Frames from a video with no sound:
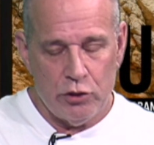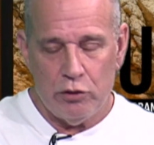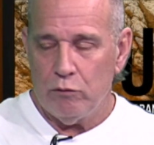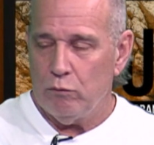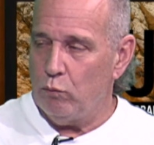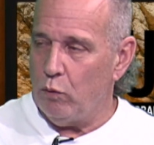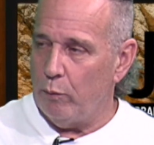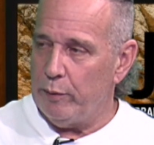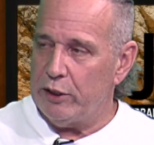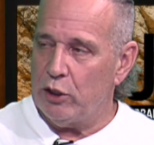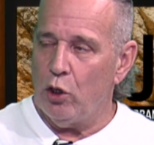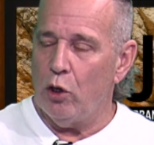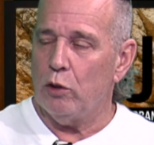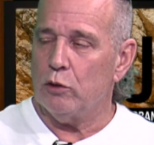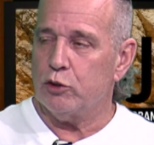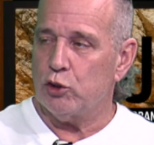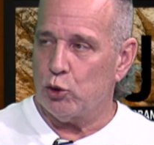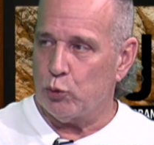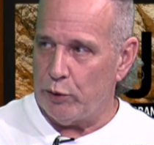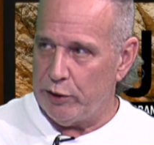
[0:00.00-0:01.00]
what we call
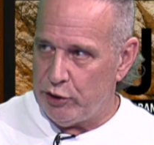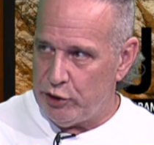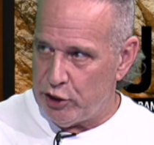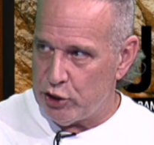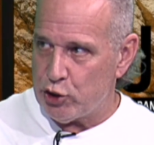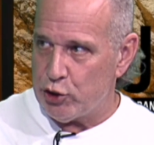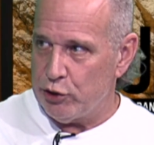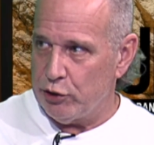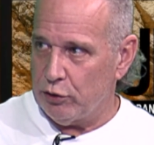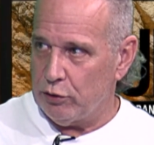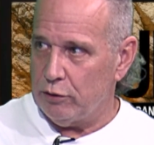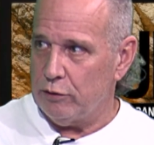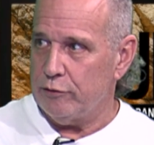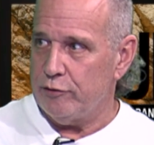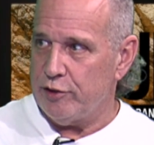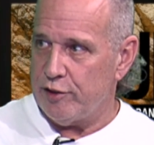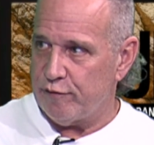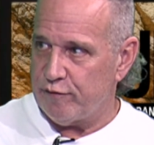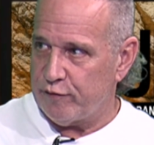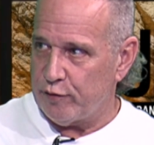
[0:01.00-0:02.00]
traditional
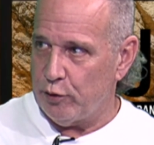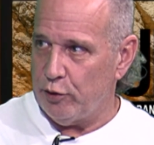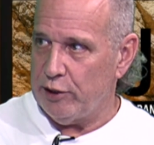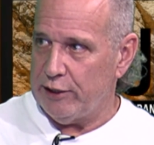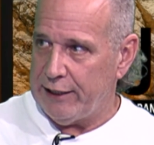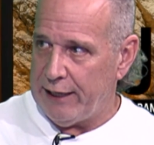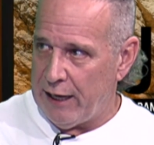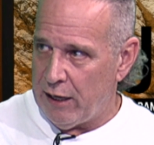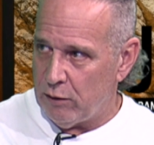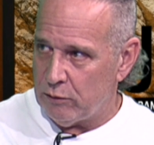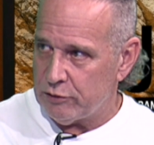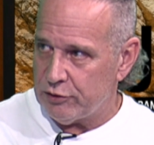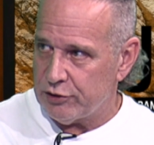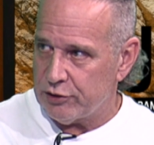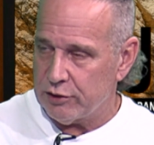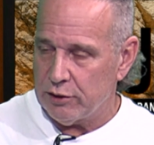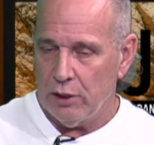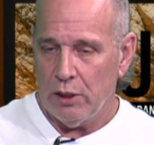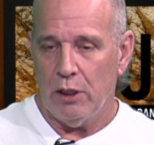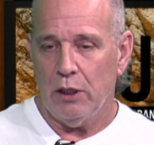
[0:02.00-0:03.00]
deferred
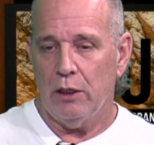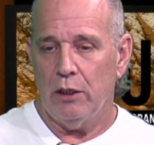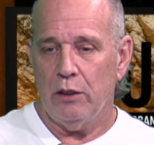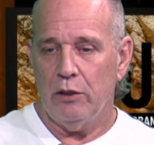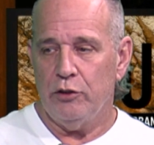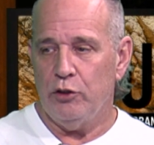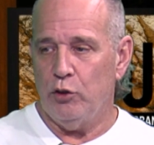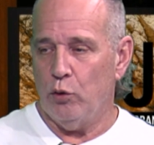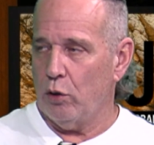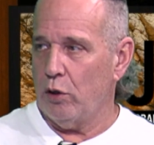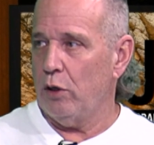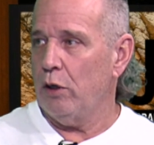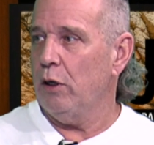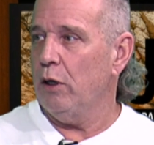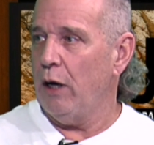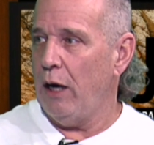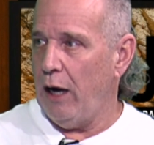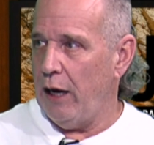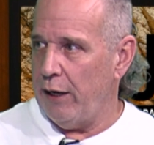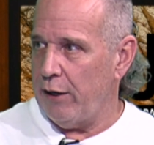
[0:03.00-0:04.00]
accounts, your
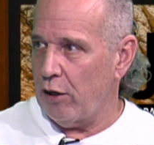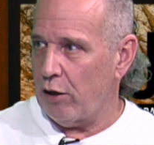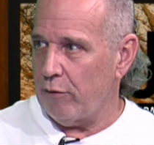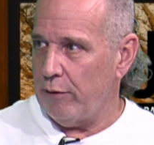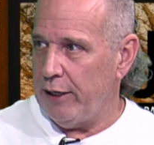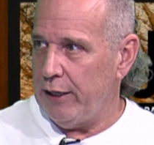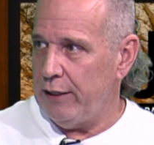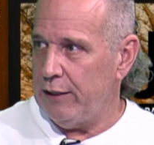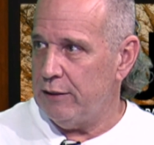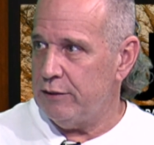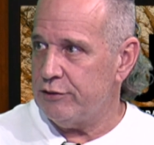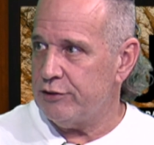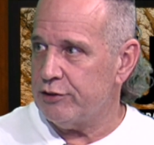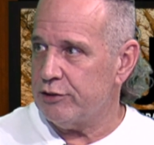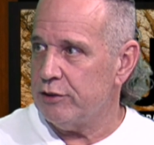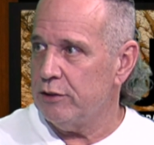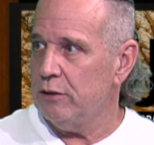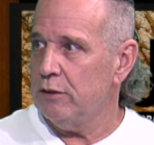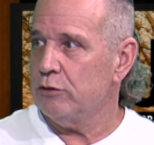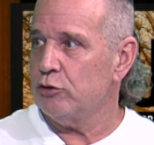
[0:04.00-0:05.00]

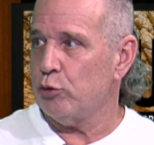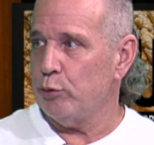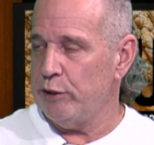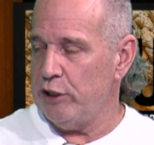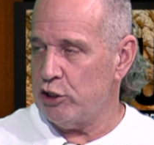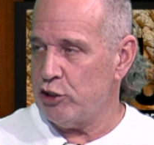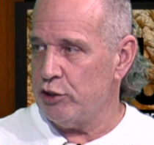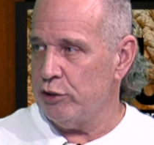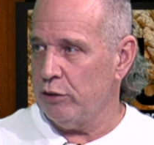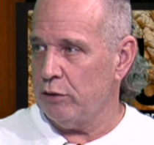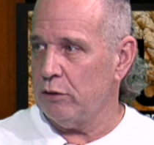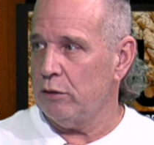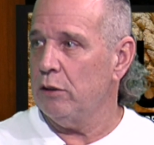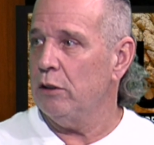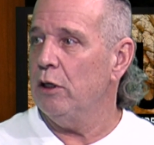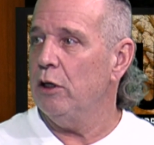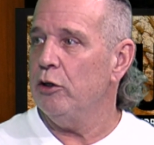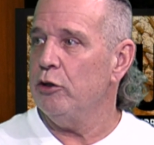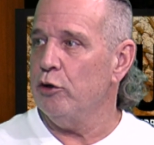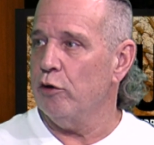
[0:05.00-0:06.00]
IRAs, traditional,
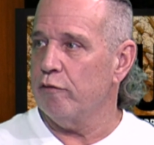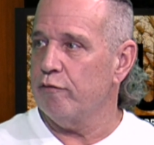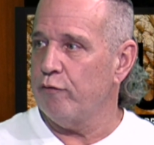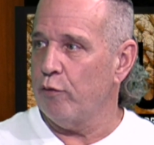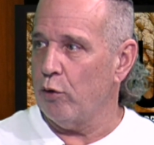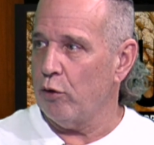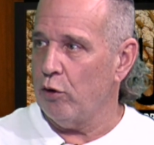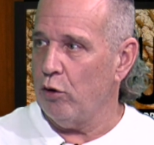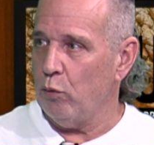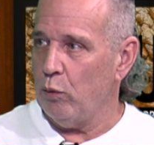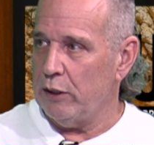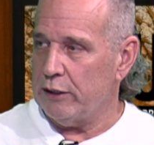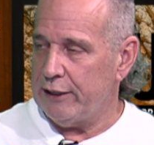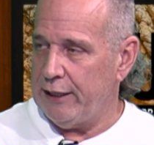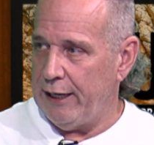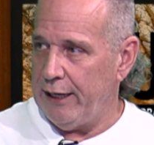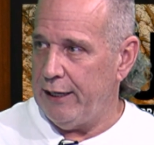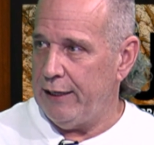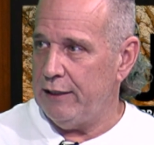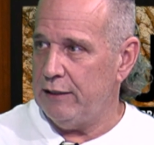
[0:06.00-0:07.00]
your
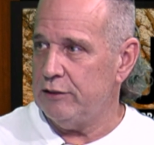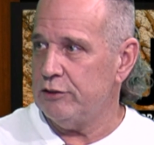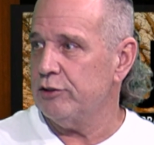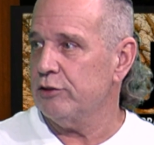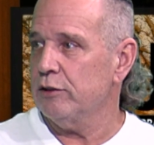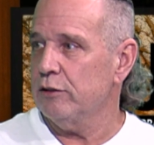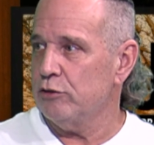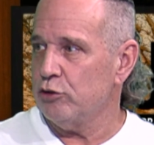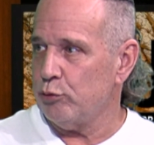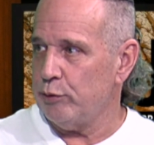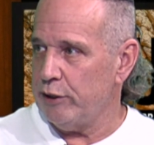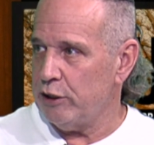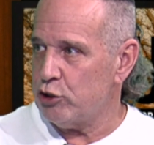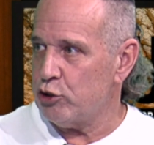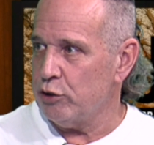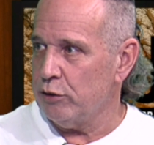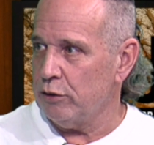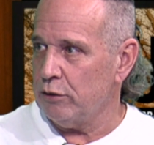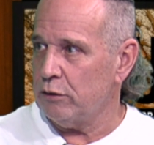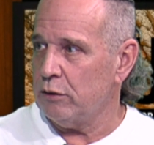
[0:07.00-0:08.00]
401ks,
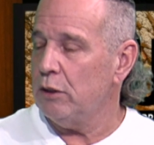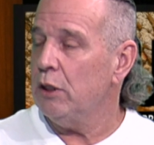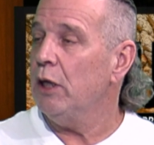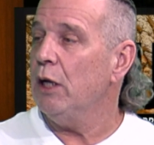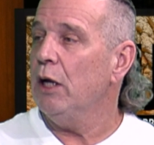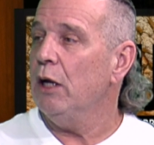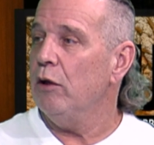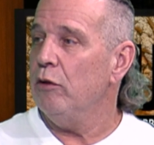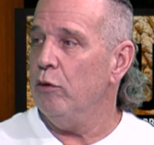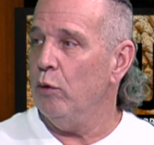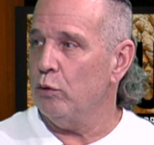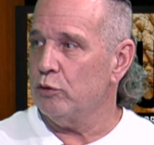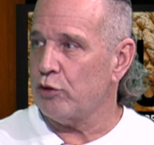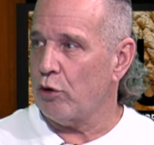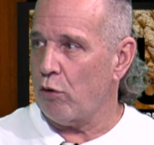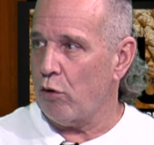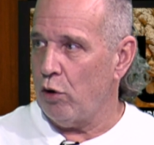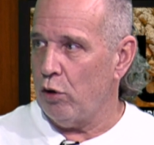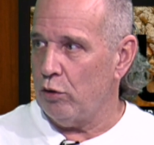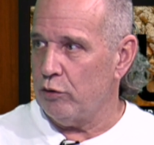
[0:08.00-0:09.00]
traditional, those
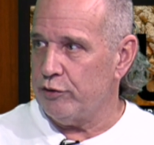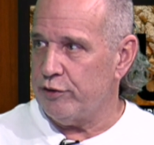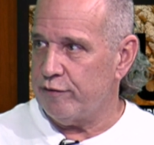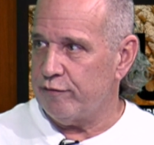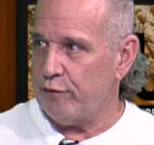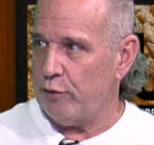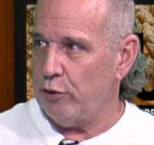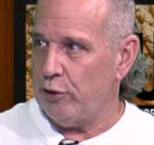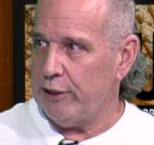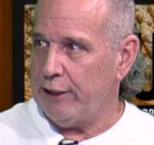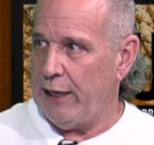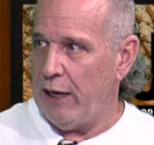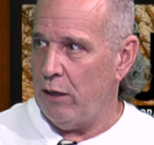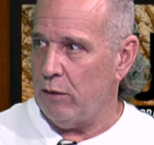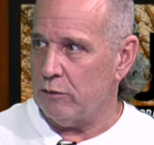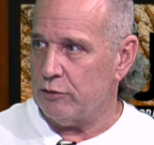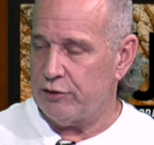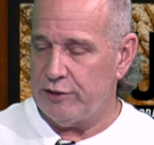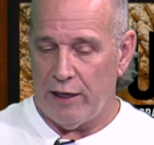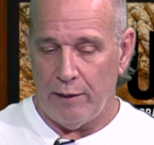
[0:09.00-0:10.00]
are all deferred
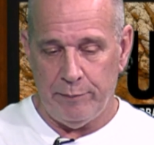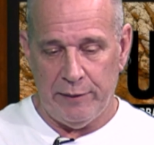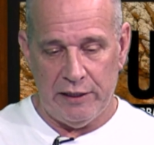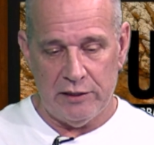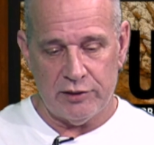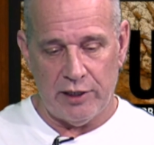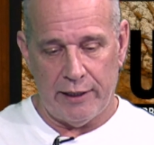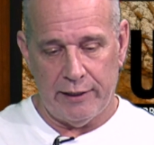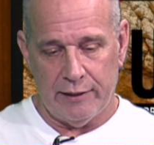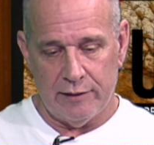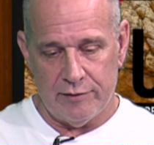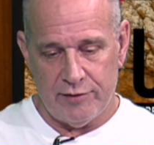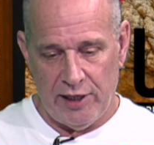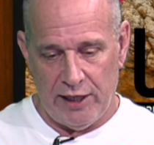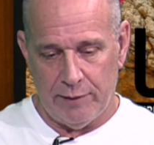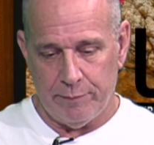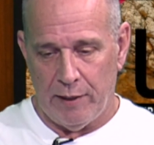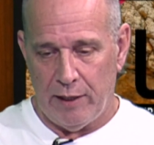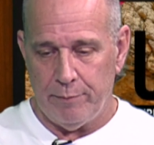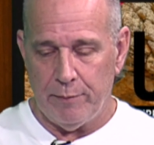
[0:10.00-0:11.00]
accounts. That means I can
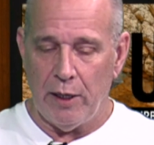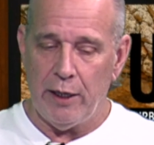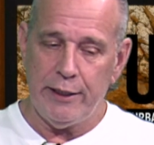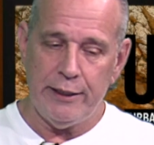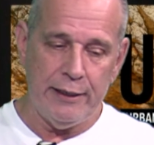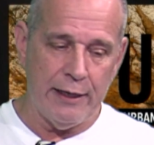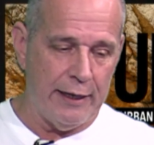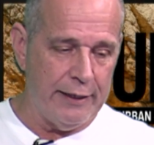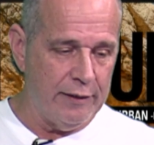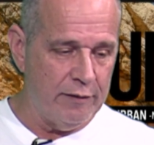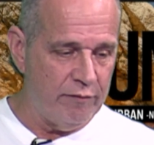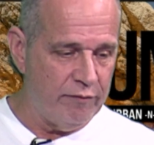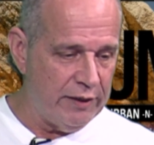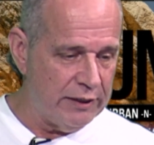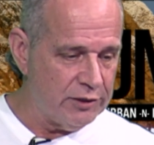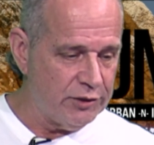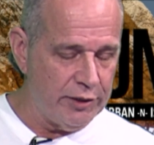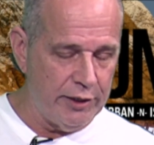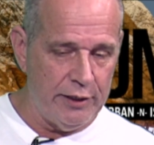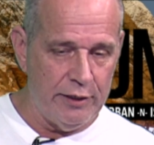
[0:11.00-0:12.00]
take my money, I
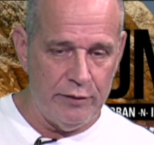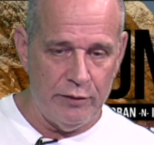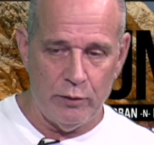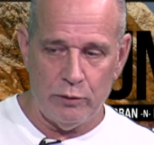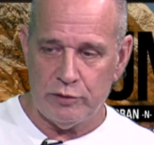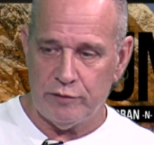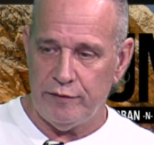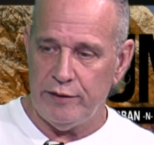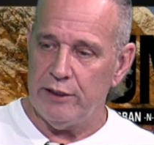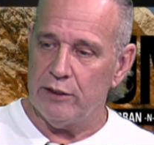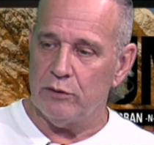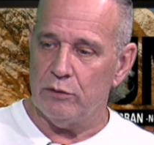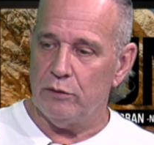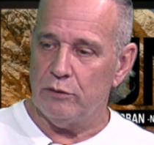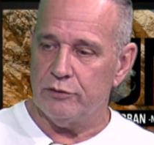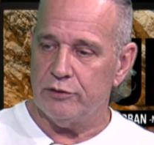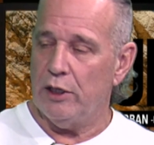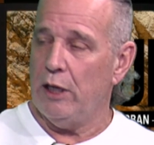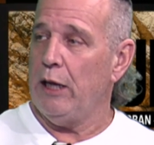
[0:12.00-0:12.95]
invested in those vehicles,